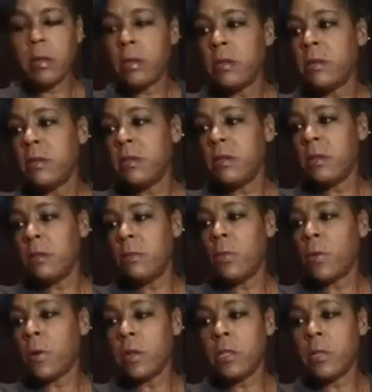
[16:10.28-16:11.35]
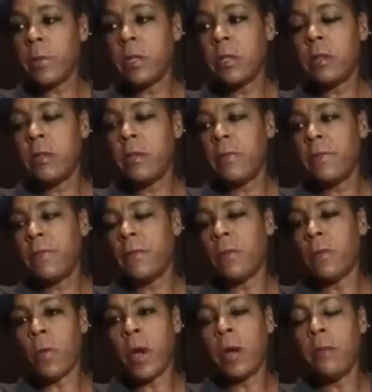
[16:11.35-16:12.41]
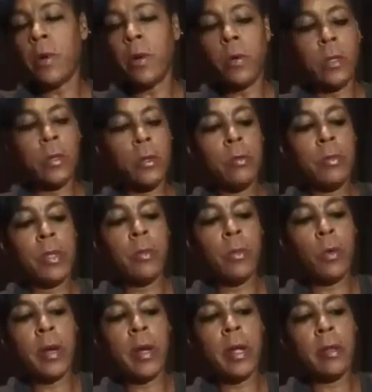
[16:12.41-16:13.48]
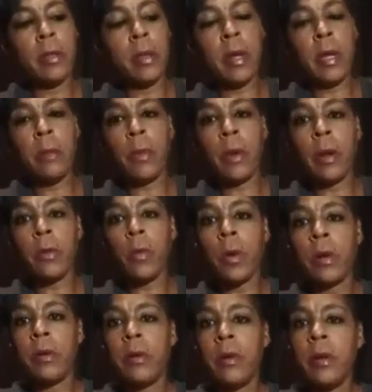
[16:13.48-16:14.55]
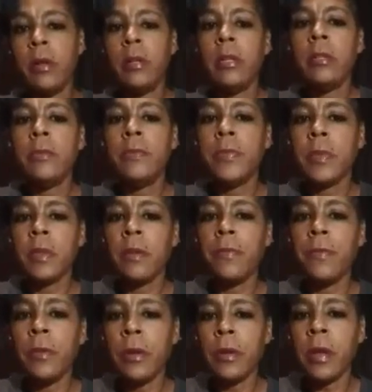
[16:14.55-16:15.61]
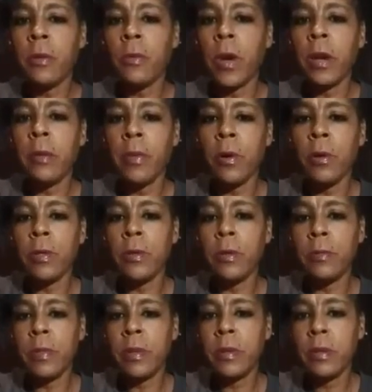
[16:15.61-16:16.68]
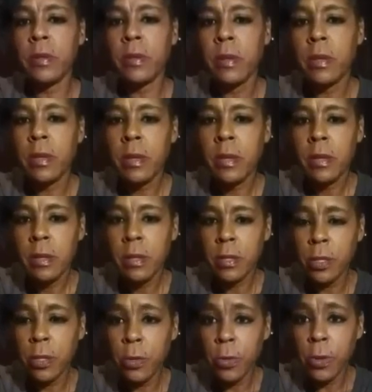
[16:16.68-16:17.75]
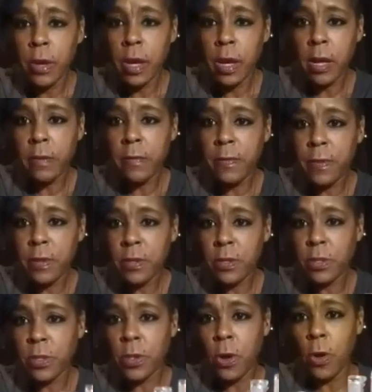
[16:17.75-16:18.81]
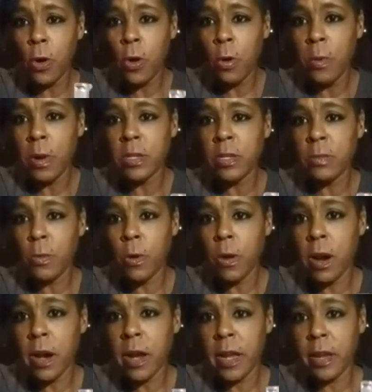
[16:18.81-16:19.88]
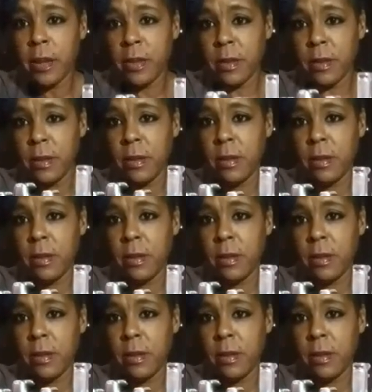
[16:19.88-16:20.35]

this is the more expensive Rainbow Loom, the name brand one. If you look at Rainbow Loom, you have so much more height.